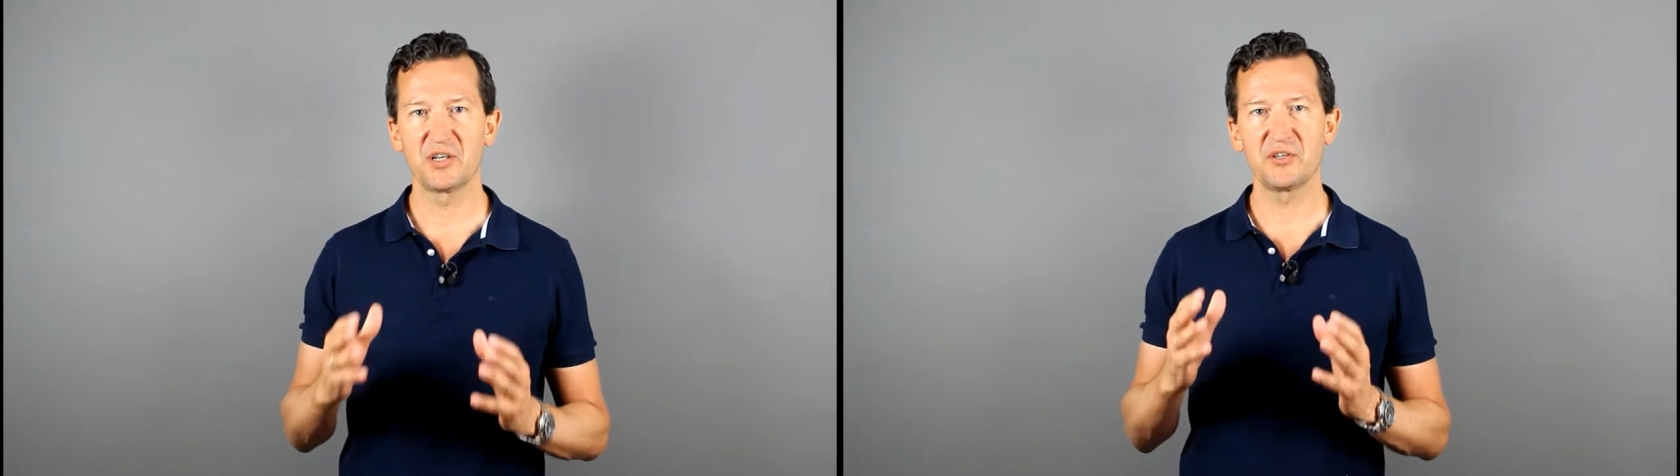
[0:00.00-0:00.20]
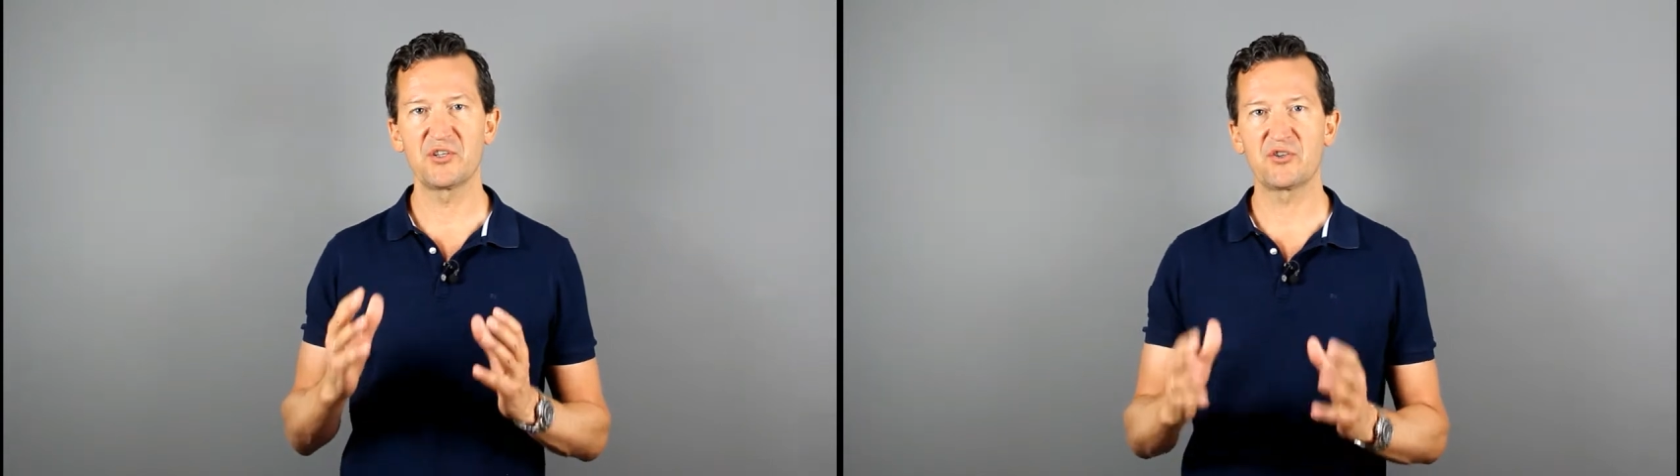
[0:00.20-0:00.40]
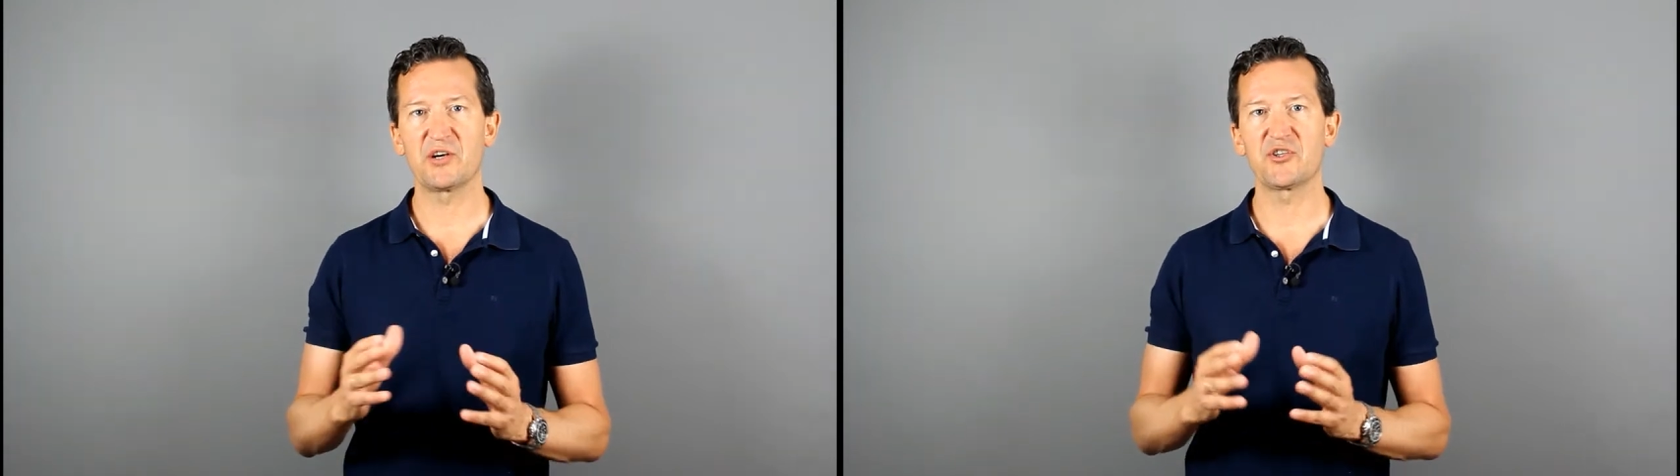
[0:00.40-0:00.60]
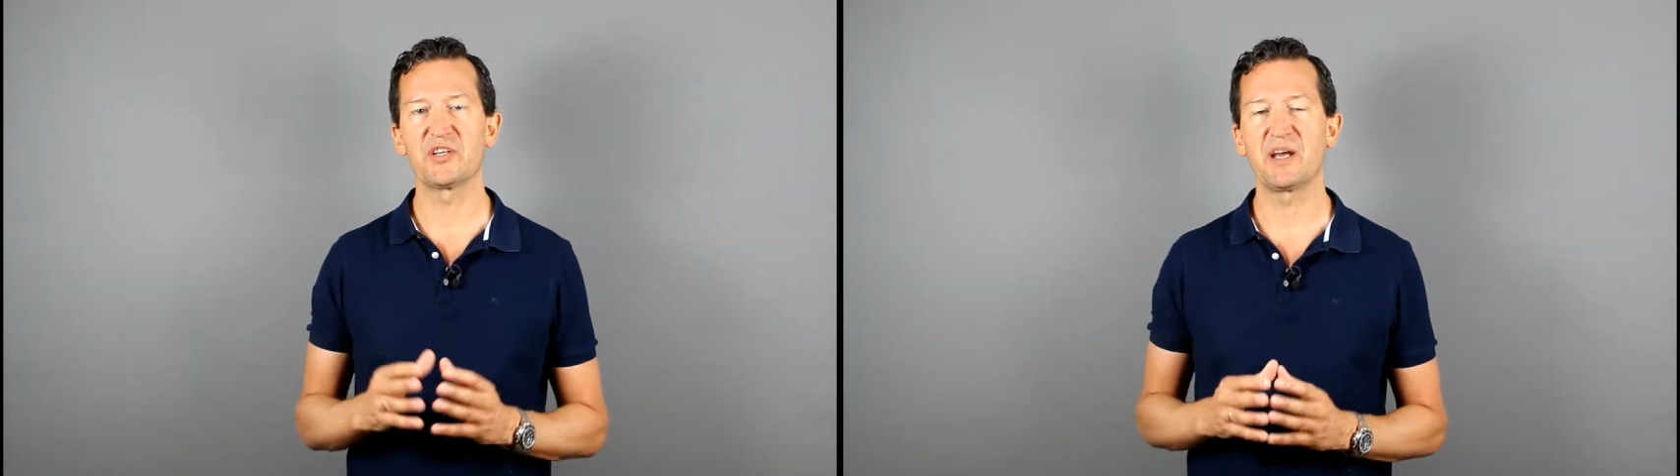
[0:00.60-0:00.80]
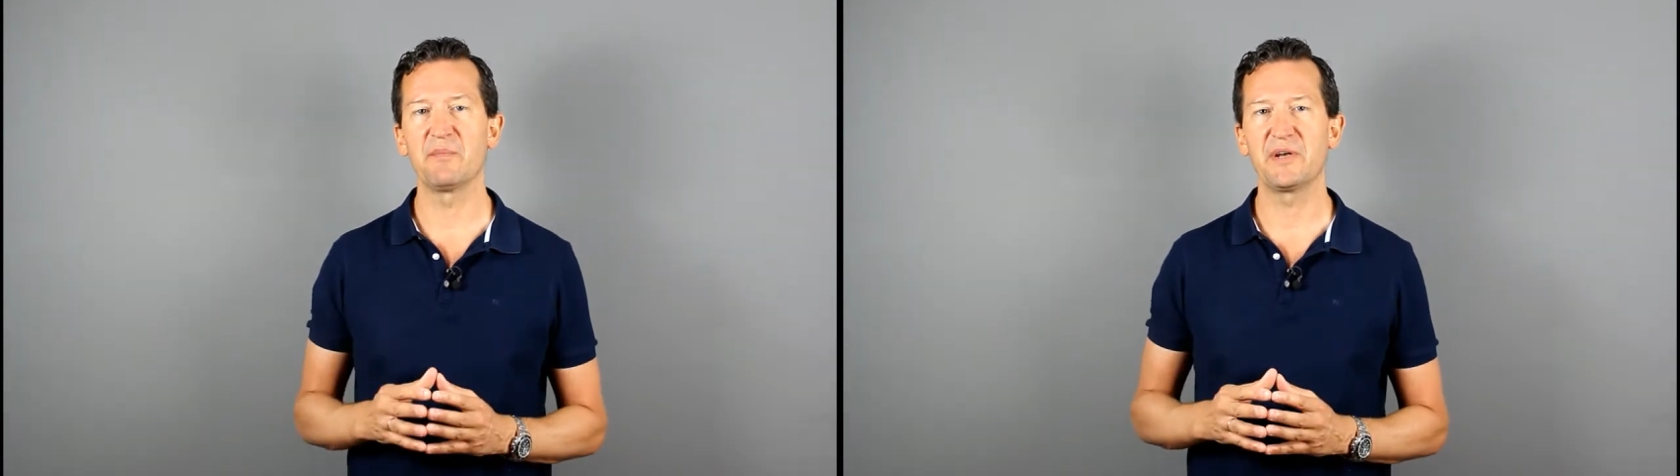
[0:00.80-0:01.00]
construction
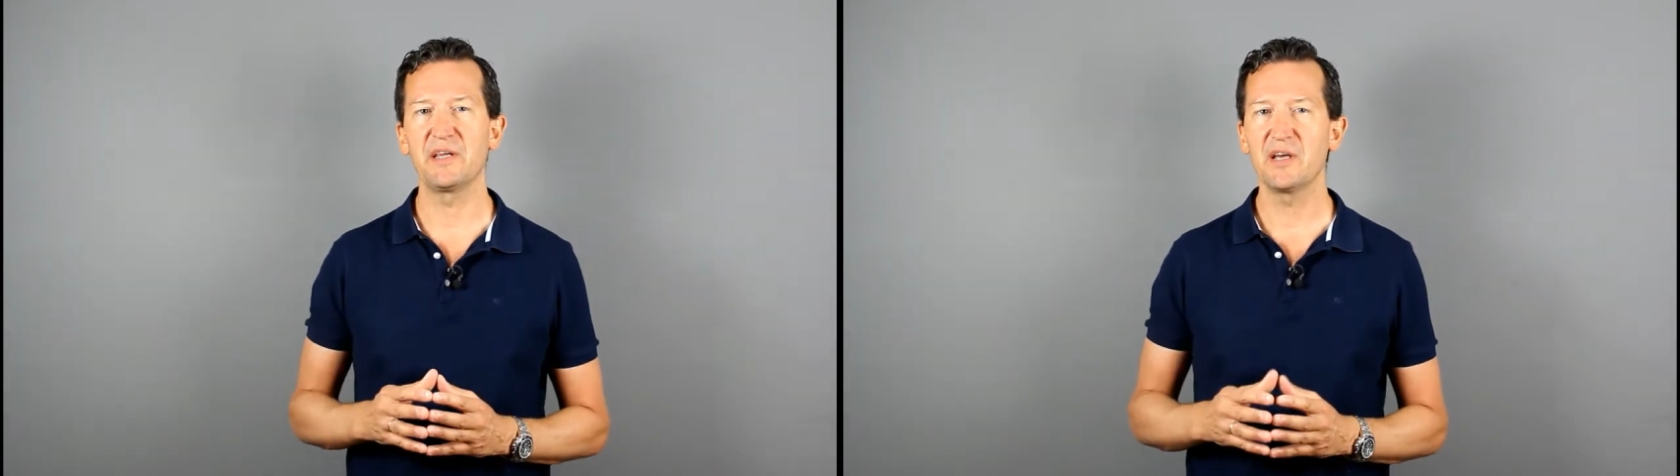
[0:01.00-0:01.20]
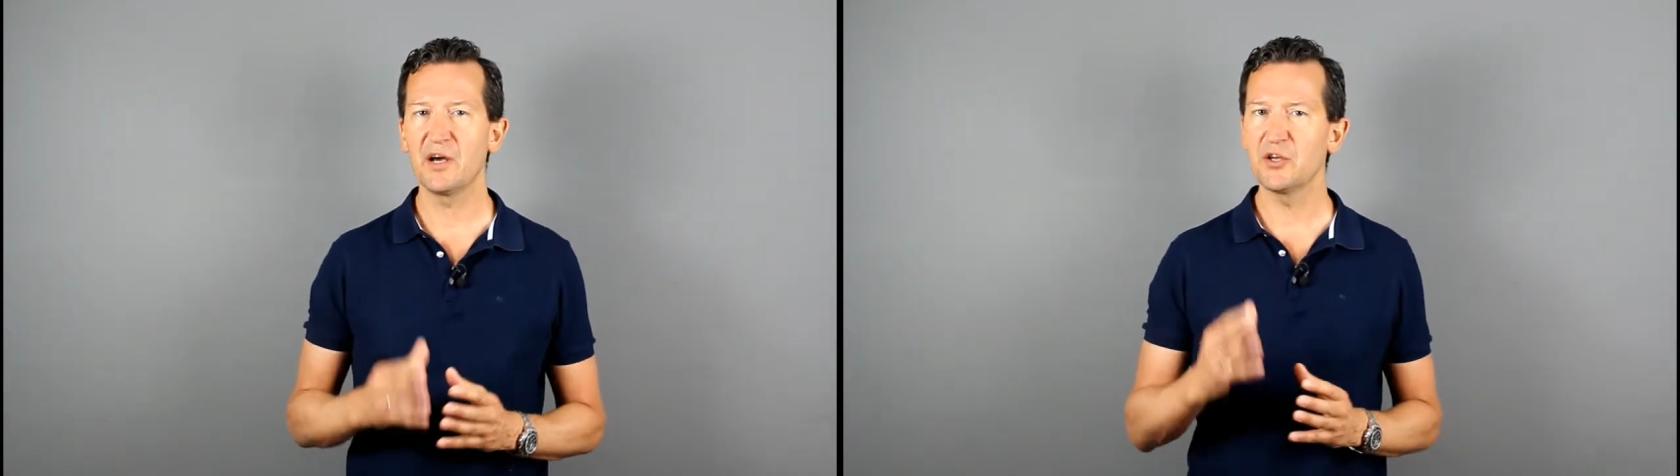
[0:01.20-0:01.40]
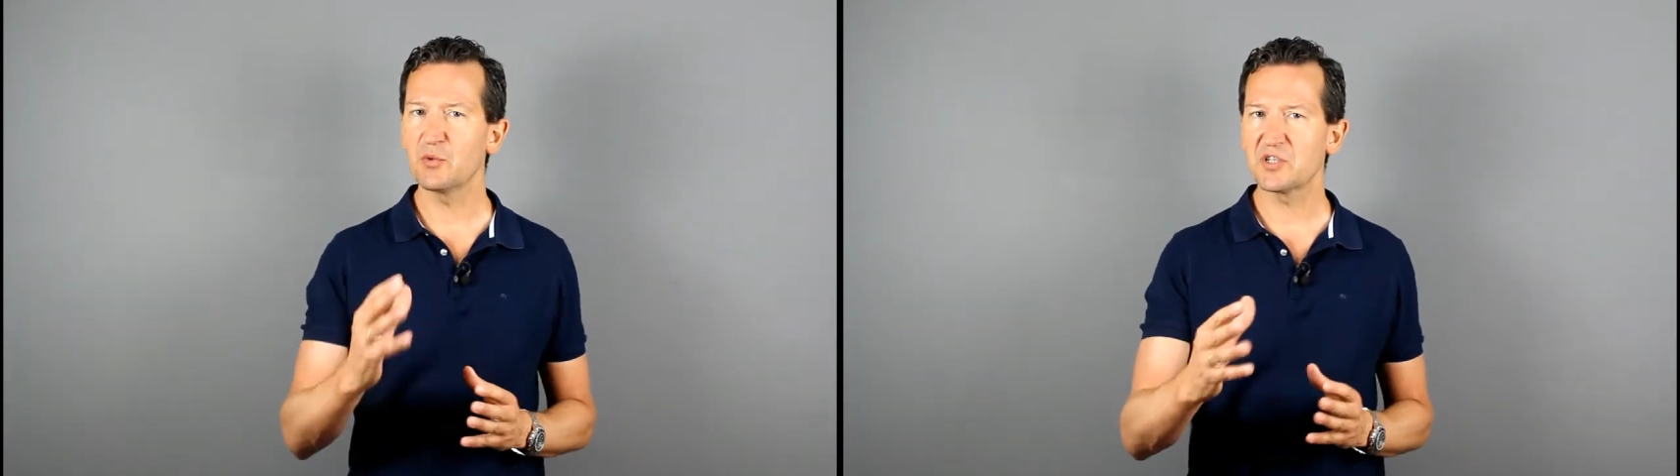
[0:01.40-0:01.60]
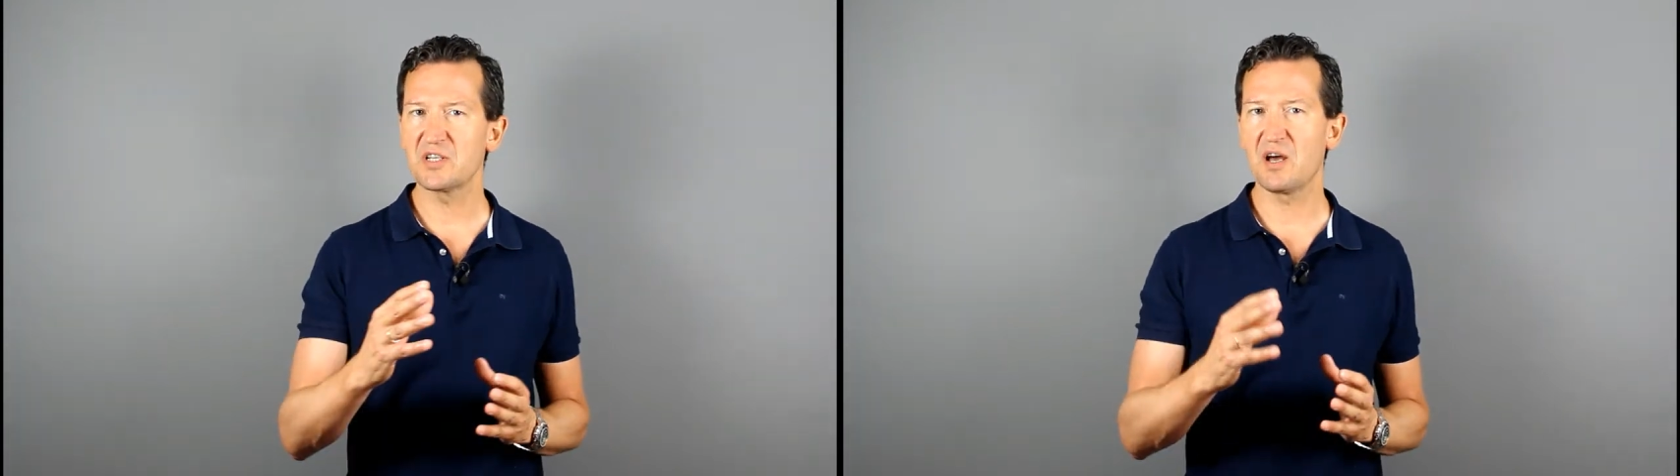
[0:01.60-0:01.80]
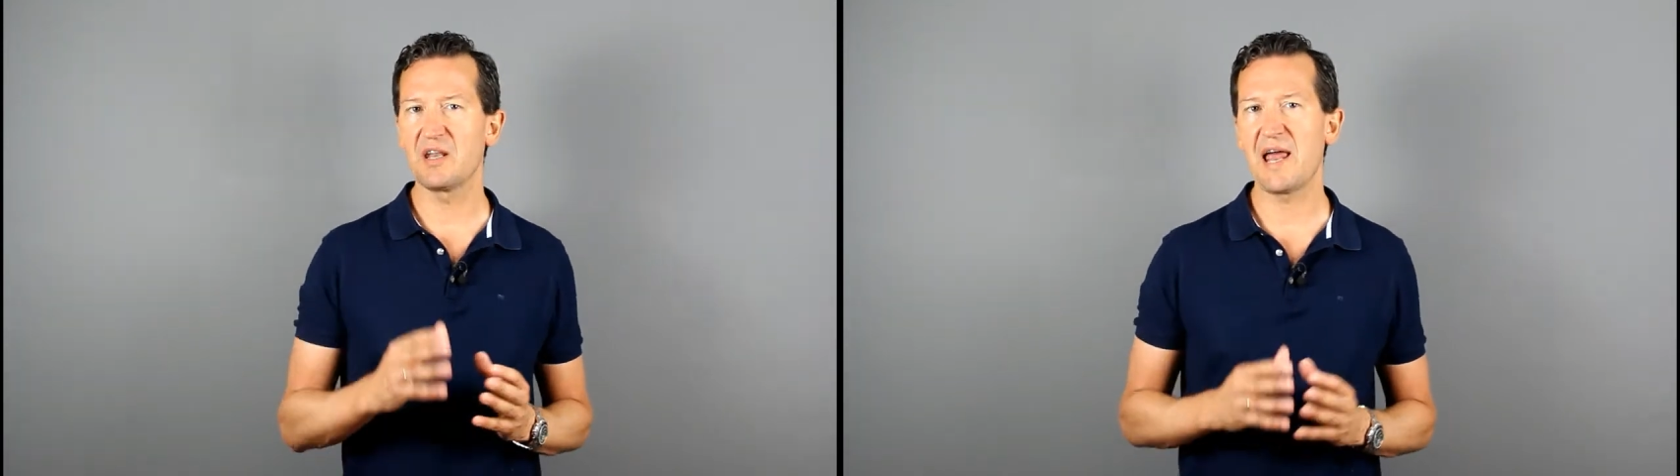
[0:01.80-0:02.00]
company and you want to
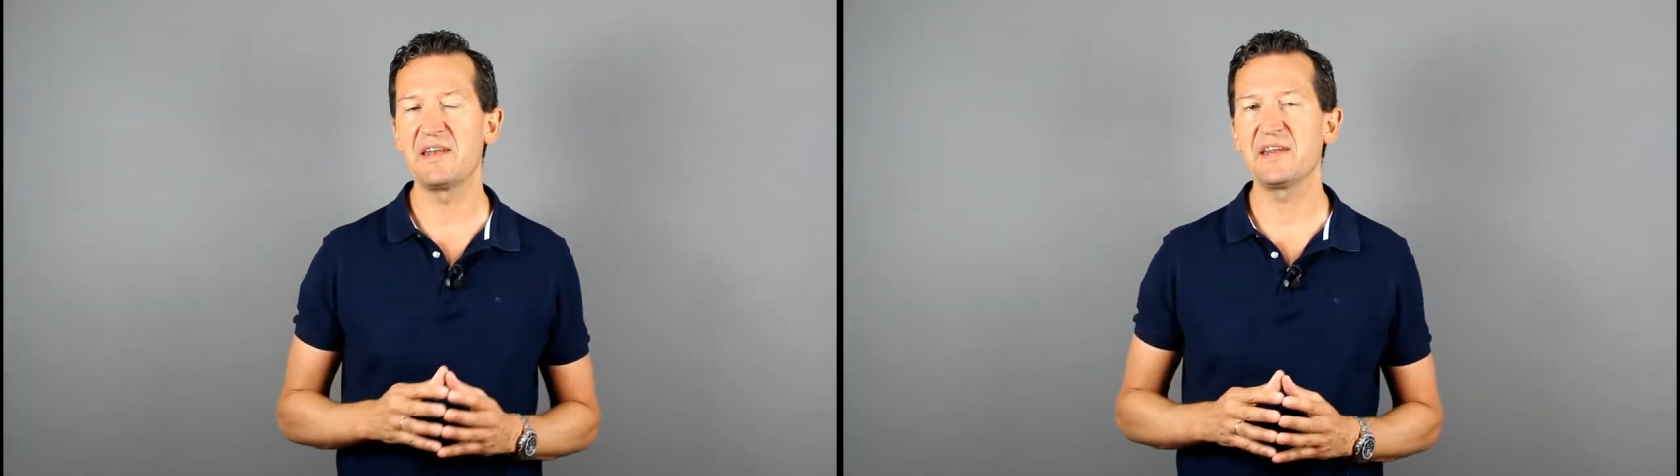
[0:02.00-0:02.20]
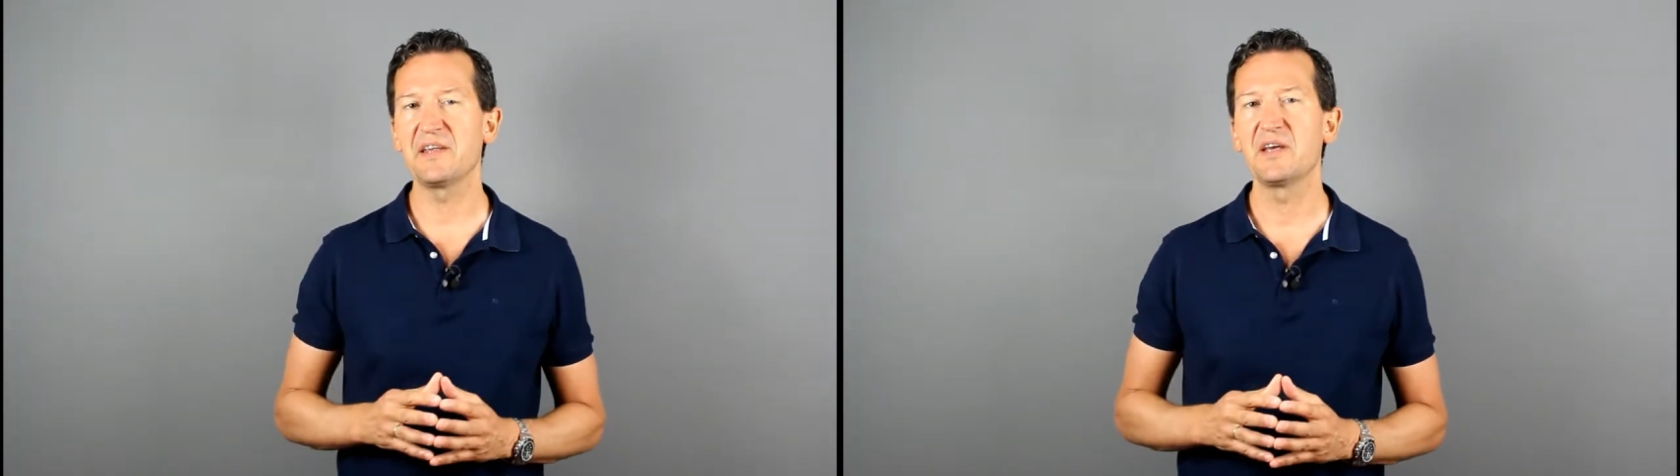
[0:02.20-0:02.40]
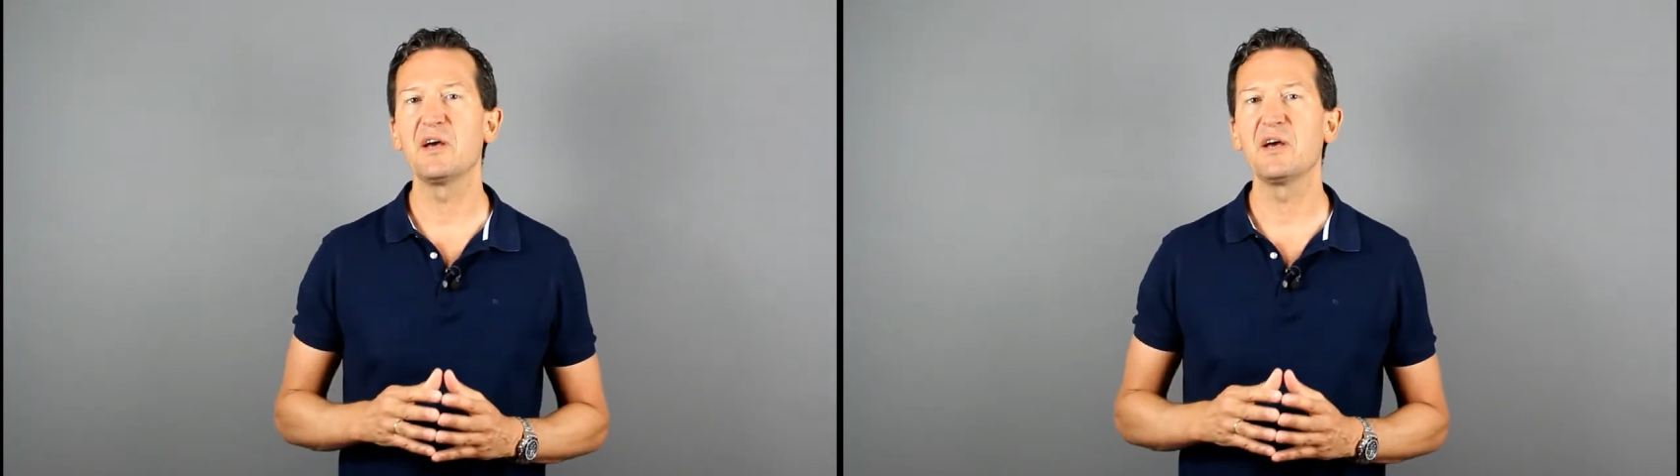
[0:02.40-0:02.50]
start landing